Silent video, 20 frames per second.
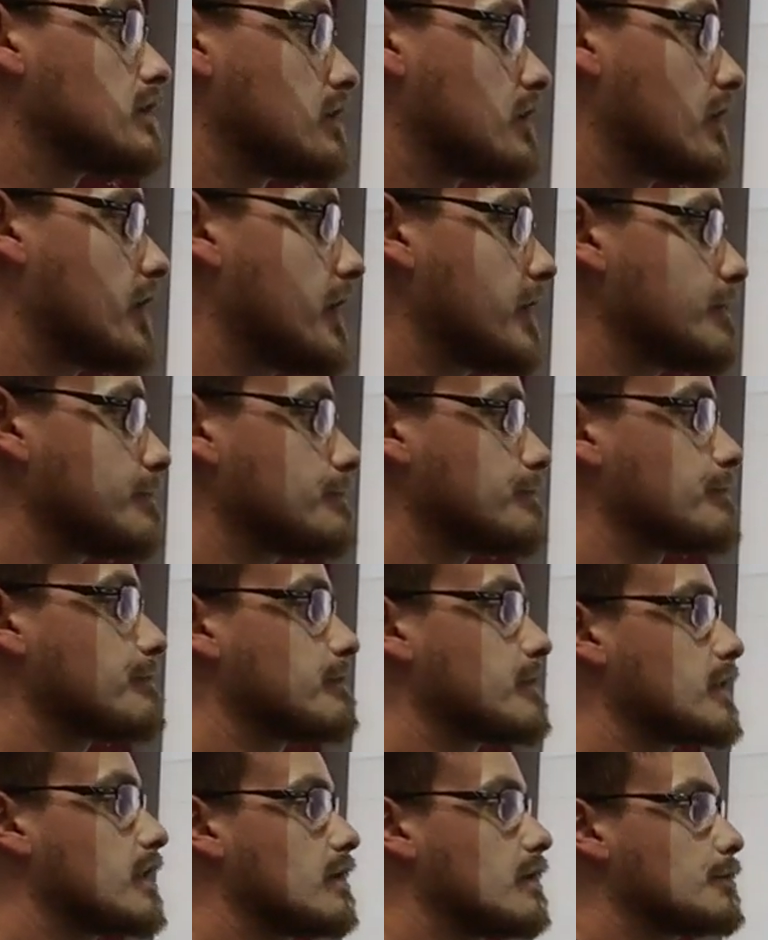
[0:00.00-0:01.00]
All right?
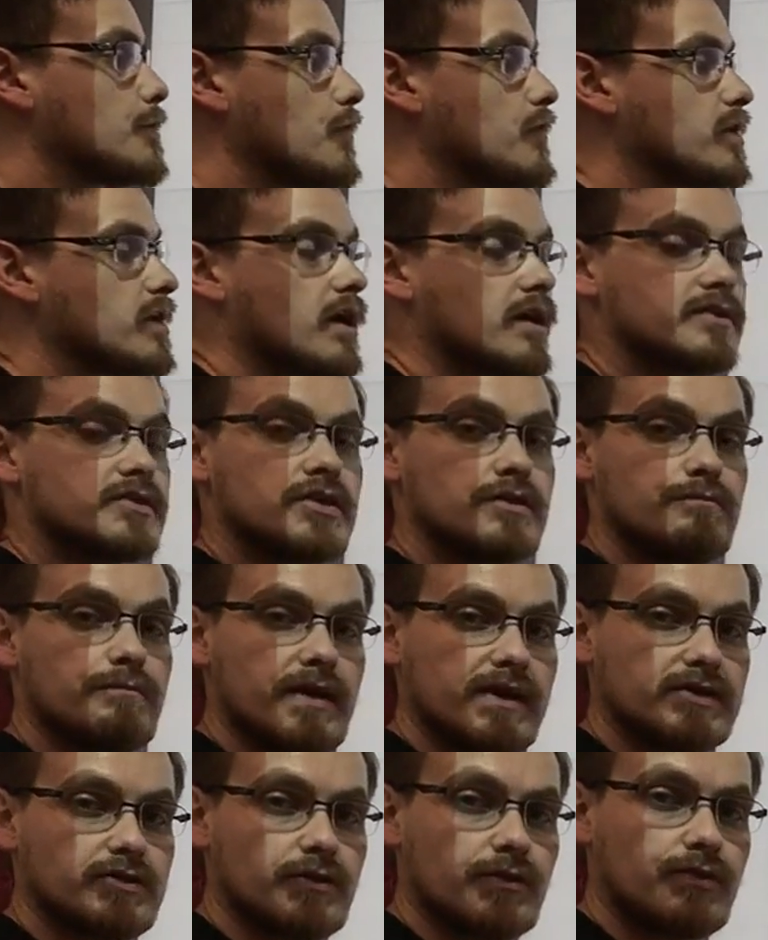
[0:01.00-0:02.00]
Moving on to
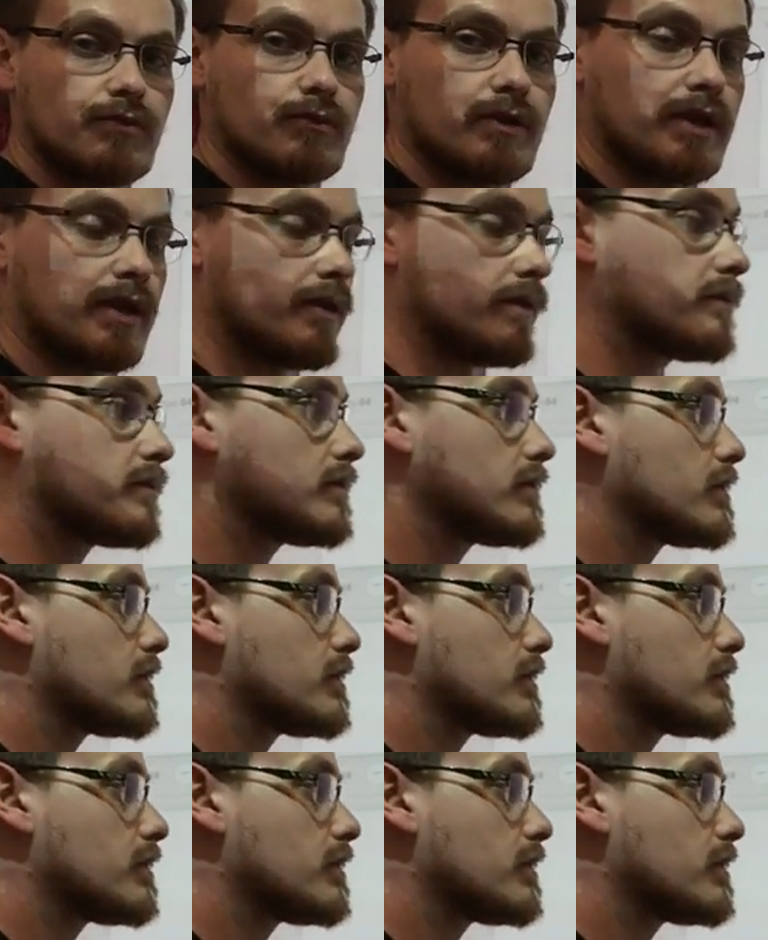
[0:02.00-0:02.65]
measure 3.